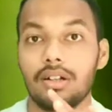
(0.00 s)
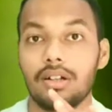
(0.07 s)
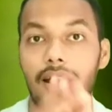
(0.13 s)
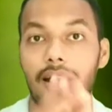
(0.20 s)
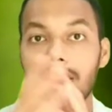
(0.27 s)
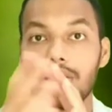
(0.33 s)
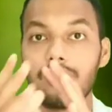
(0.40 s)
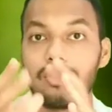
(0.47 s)

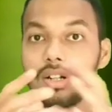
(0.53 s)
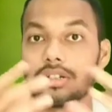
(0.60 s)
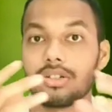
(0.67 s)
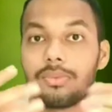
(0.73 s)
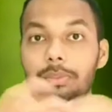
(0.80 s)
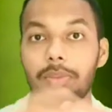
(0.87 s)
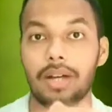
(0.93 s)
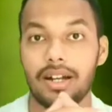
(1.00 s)
And for the
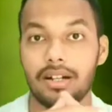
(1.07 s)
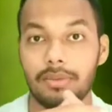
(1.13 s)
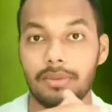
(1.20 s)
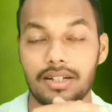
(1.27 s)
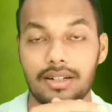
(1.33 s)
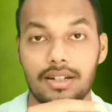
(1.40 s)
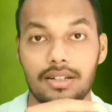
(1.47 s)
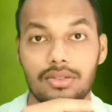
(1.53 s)
parent
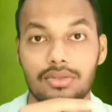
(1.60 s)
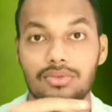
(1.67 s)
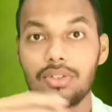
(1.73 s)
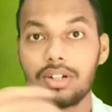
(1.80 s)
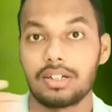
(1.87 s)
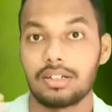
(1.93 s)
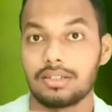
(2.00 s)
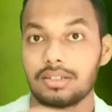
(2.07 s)
materials,
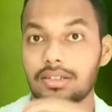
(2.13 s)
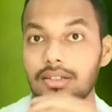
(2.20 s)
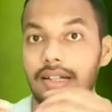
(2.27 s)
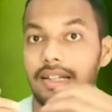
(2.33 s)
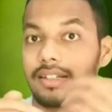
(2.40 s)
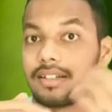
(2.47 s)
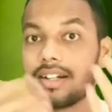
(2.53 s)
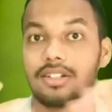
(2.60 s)
what
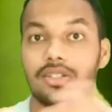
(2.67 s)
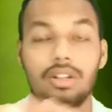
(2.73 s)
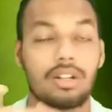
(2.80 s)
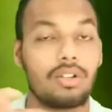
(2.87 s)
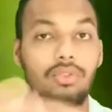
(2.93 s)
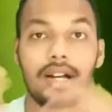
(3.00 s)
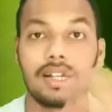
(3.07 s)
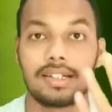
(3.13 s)
like red soil
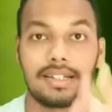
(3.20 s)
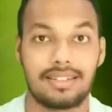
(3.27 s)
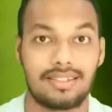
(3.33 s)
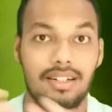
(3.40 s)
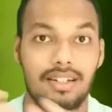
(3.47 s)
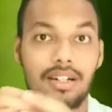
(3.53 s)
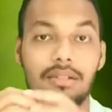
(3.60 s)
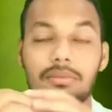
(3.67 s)
white is
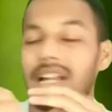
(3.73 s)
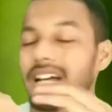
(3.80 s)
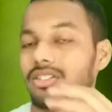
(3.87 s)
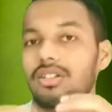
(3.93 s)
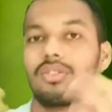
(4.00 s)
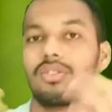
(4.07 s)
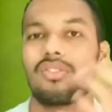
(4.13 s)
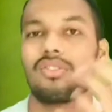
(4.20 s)
red, black
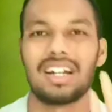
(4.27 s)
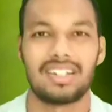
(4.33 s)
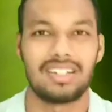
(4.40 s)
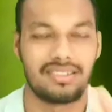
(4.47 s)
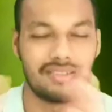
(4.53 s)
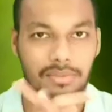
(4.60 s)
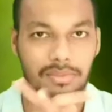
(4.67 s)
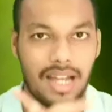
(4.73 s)
soil white
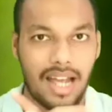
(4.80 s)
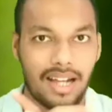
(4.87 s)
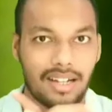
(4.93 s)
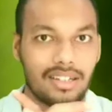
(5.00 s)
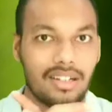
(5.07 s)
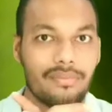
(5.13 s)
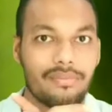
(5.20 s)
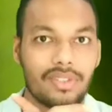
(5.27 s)
is
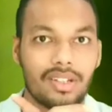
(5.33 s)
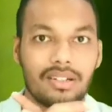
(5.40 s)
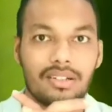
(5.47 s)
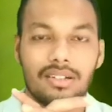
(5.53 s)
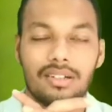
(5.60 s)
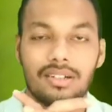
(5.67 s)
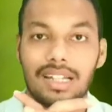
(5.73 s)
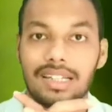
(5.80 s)
black,
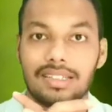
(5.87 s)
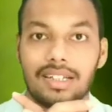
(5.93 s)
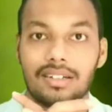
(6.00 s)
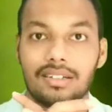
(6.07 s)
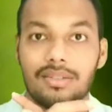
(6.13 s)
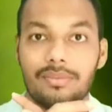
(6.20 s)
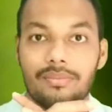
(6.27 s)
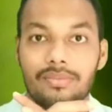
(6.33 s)
like
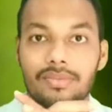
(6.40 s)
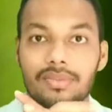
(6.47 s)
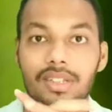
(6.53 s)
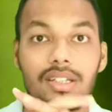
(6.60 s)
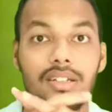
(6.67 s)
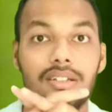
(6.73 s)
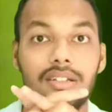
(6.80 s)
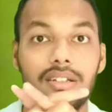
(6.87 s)
that.
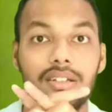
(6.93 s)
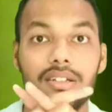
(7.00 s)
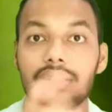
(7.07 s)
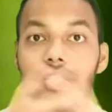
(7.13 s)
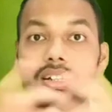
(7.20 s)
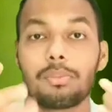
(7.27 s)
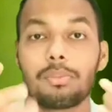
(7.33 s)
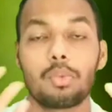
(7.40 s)
Then
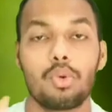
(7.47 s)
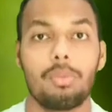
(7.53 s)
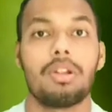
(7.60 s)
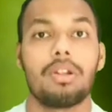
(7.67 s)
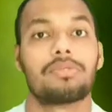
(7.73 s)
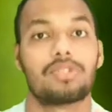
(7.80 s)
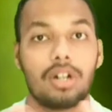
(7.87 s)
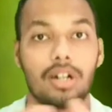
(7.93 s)
there are
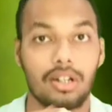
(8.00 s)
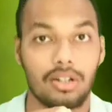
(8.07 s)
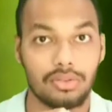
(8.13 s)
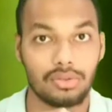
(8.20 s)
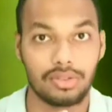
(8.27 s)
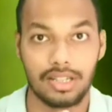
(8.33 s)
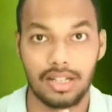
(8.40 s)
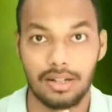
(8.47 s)
problem soil
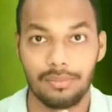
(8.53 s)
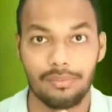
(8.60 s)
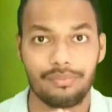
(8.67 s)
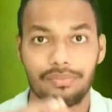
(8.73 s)
also there.